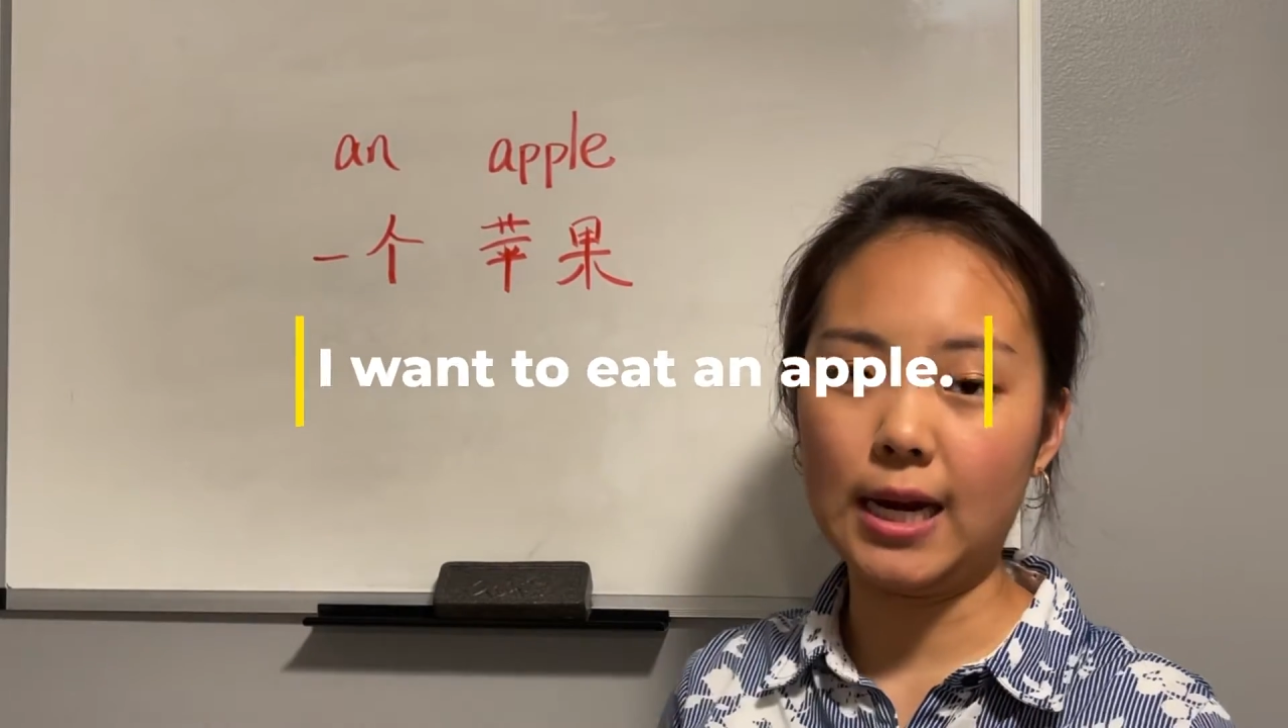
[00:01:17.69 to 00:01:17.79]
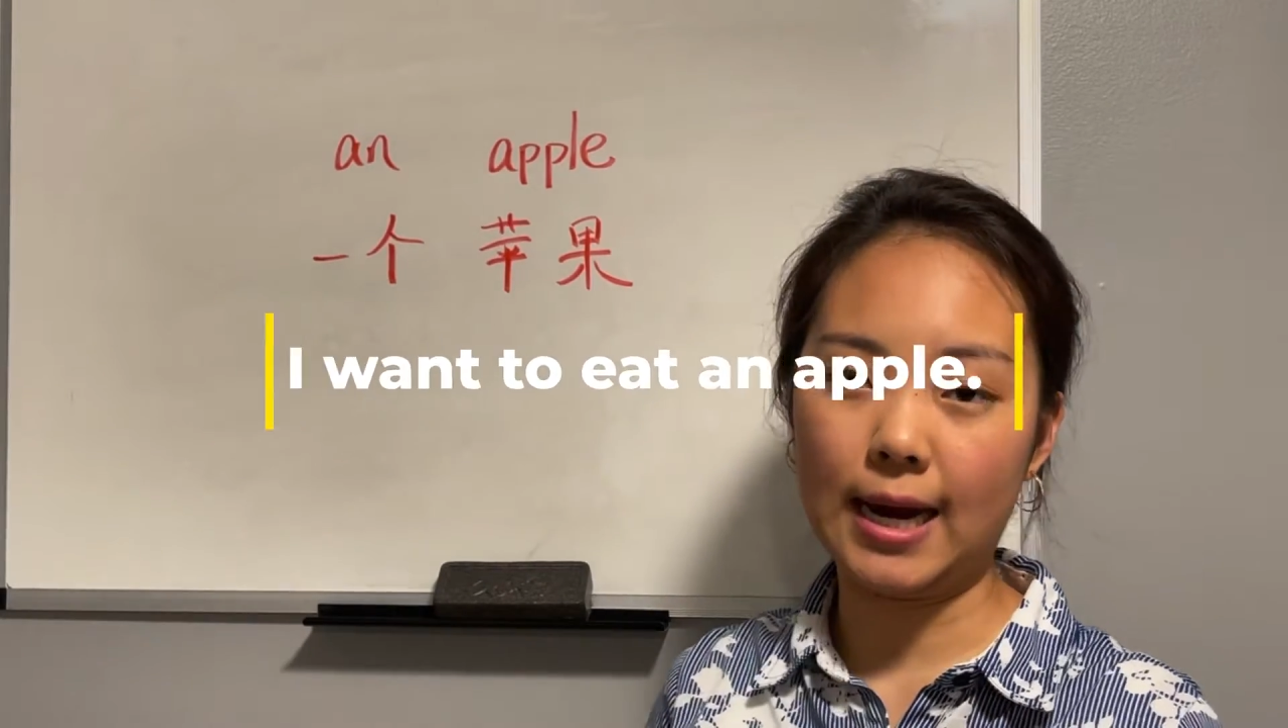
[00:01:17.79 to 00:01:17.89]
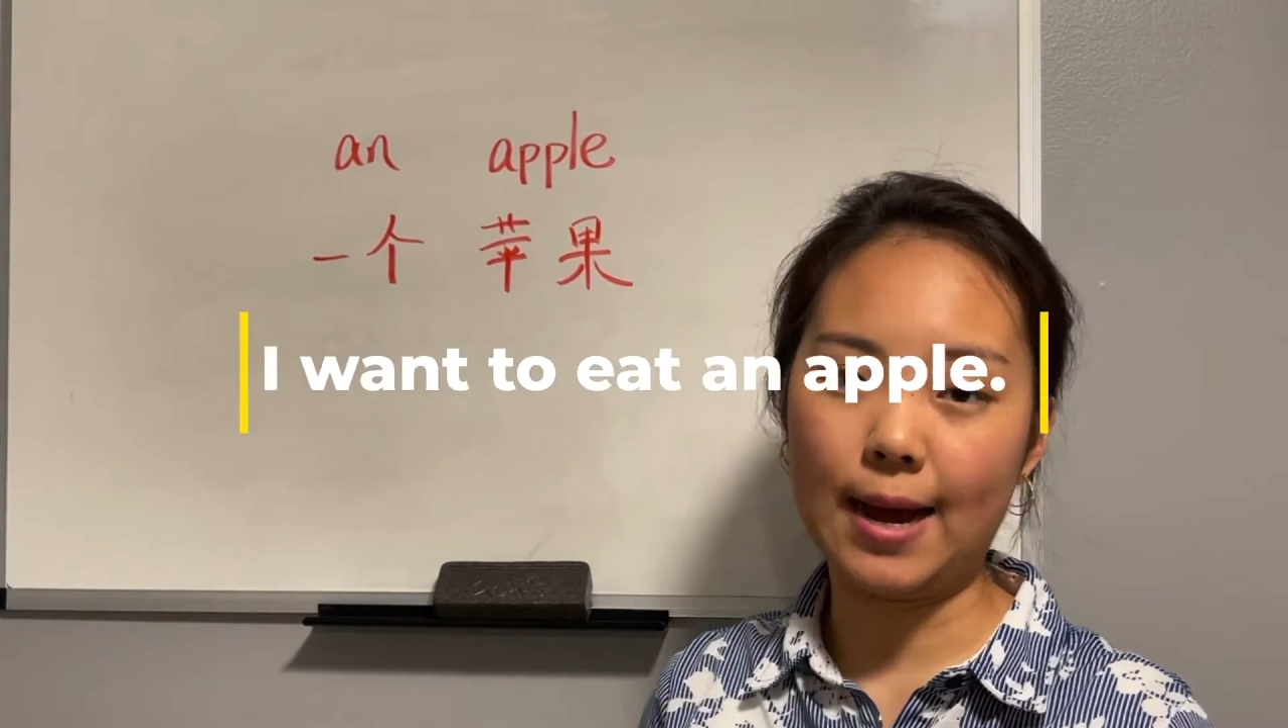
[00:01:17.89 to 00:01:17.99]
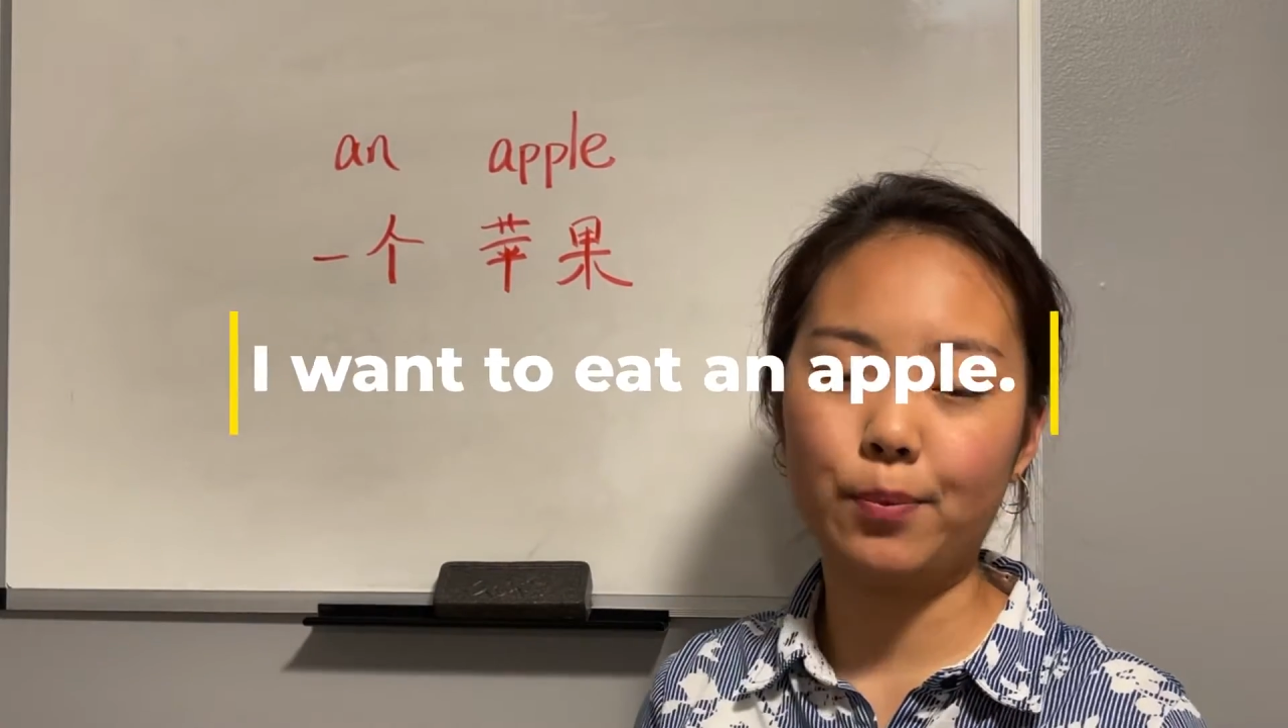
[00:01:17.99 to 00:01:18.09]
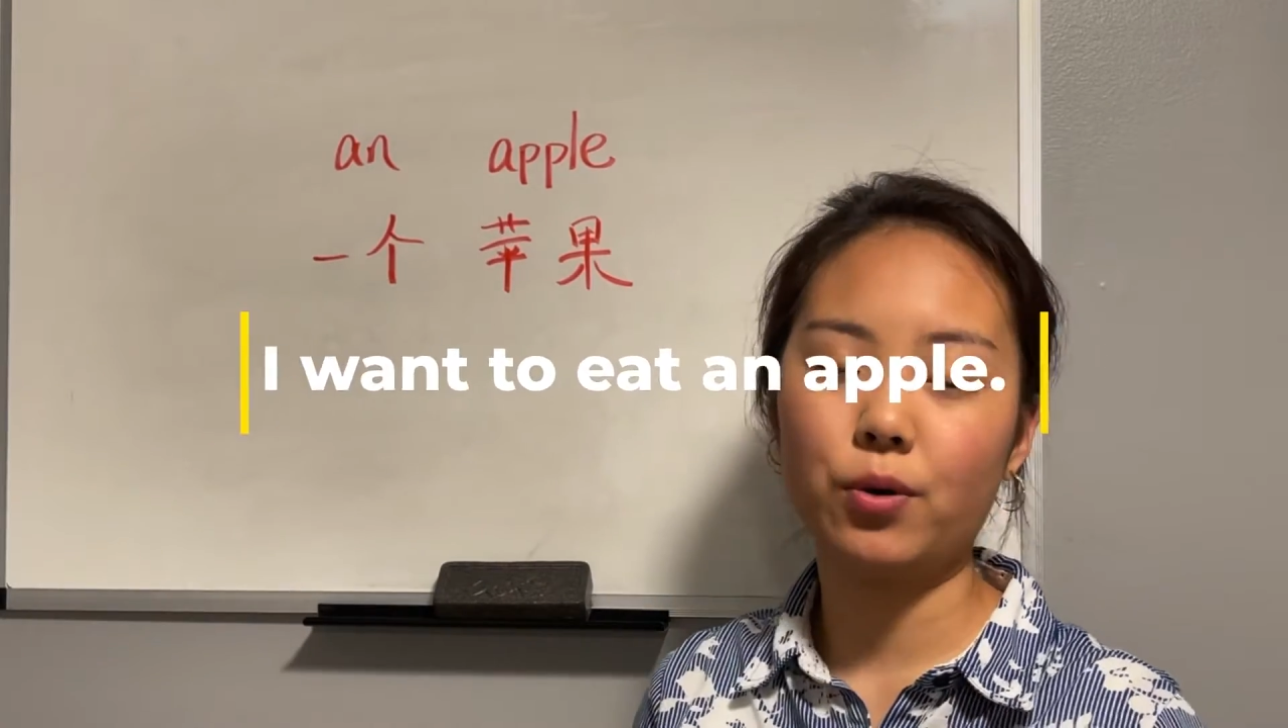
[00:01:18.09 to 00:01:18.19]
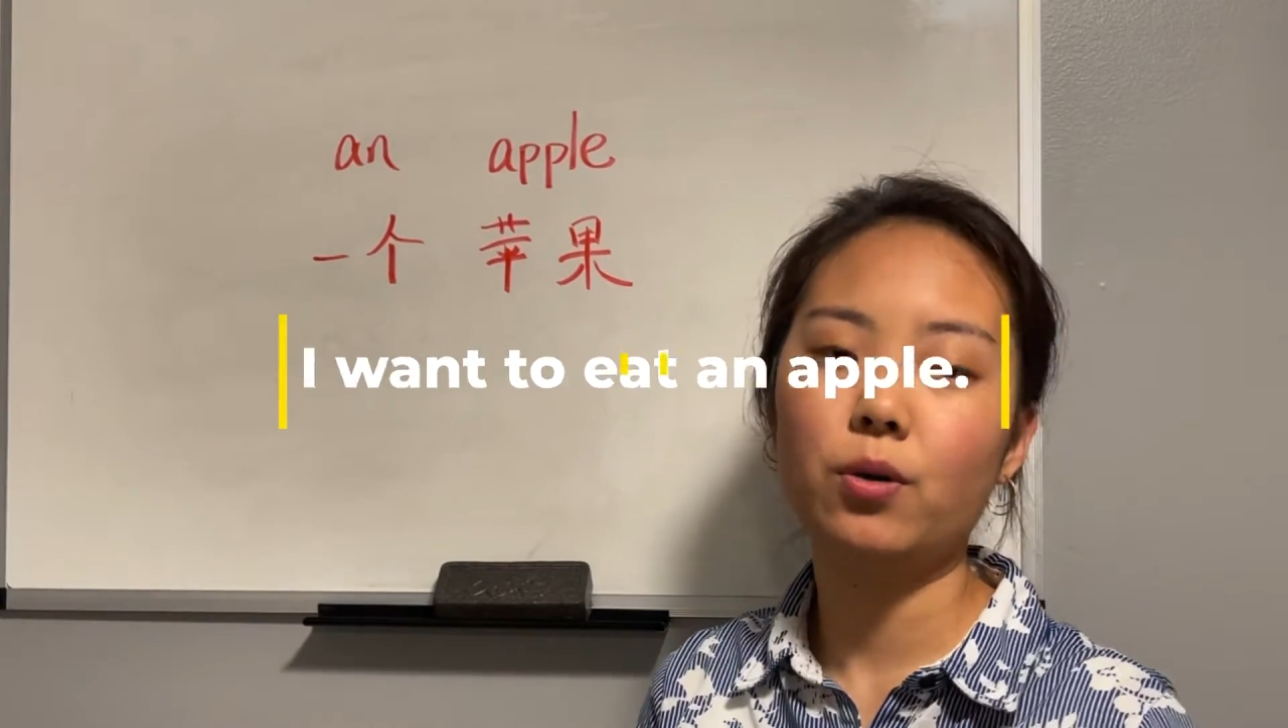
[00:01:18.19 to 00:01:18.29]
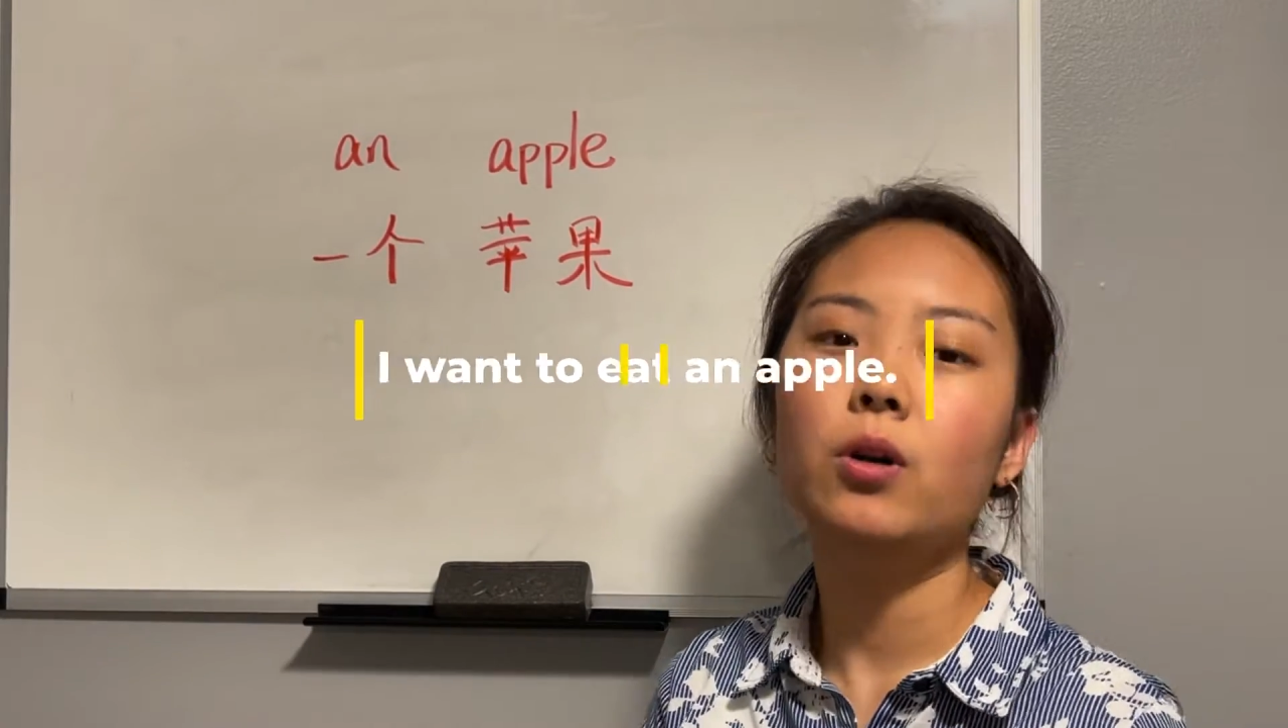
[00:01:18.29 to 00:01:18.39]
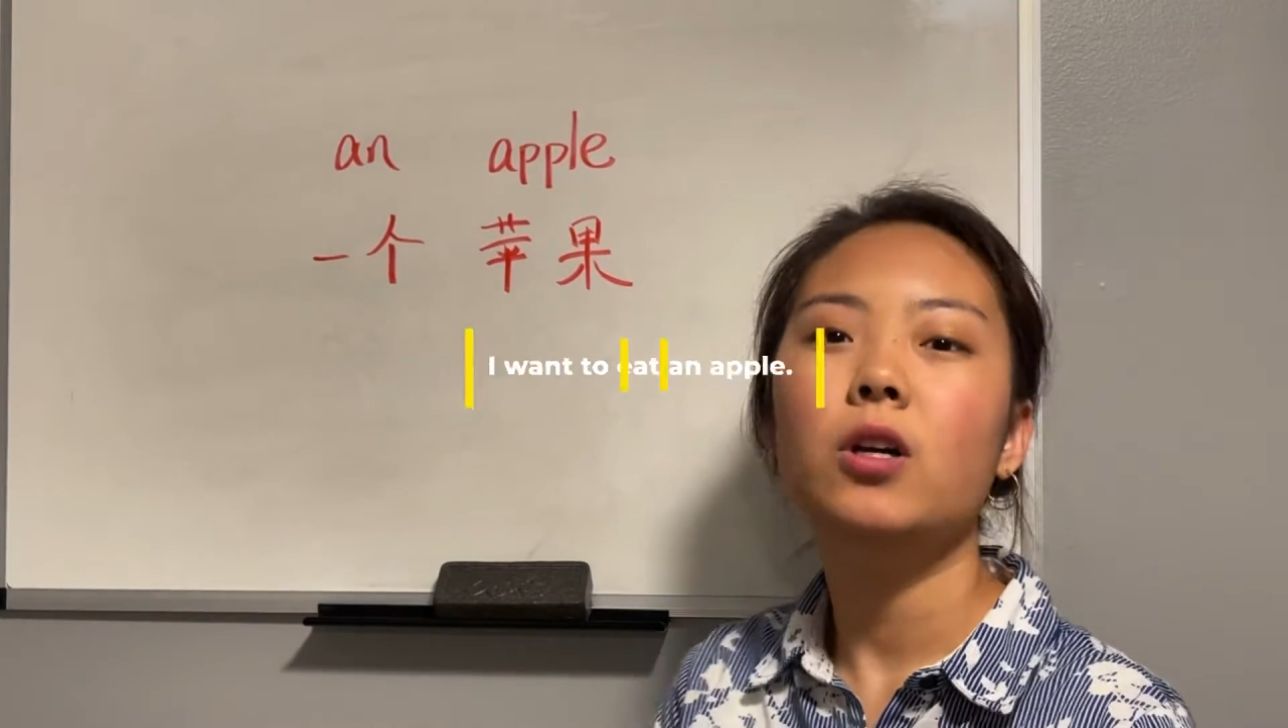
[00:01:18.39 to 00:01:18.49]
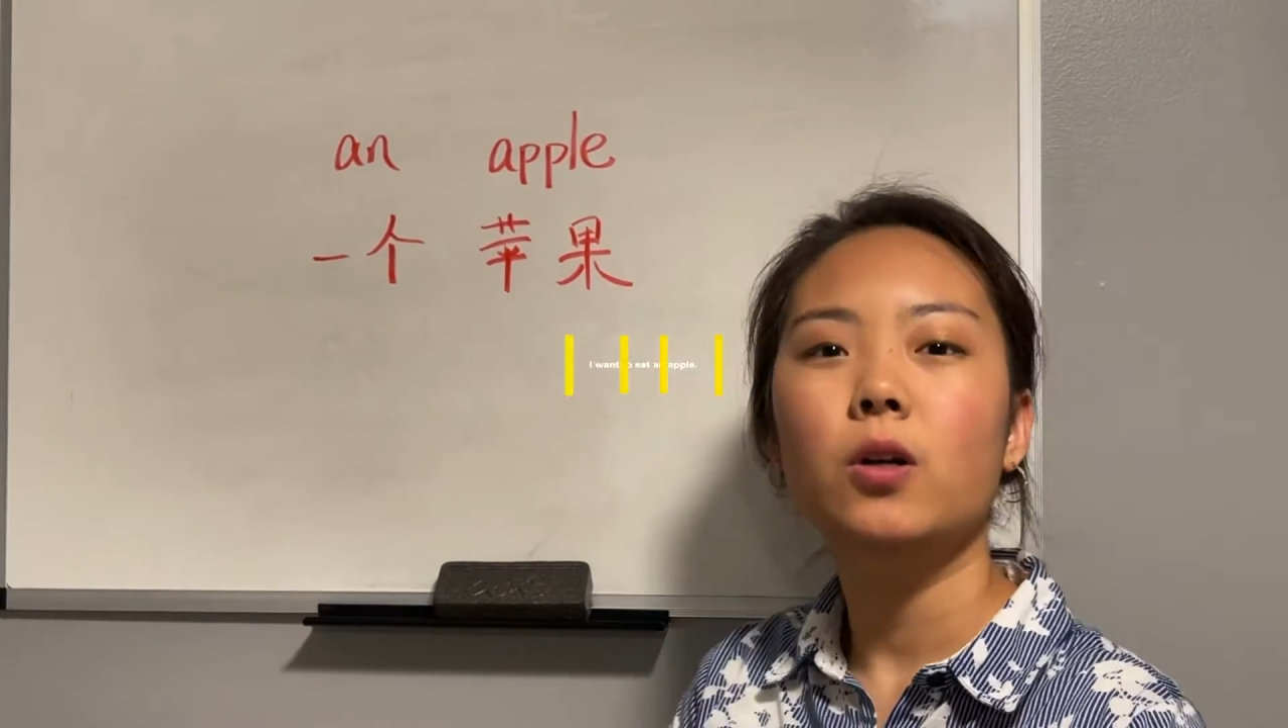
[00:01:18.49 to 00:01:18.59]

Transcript: an apple.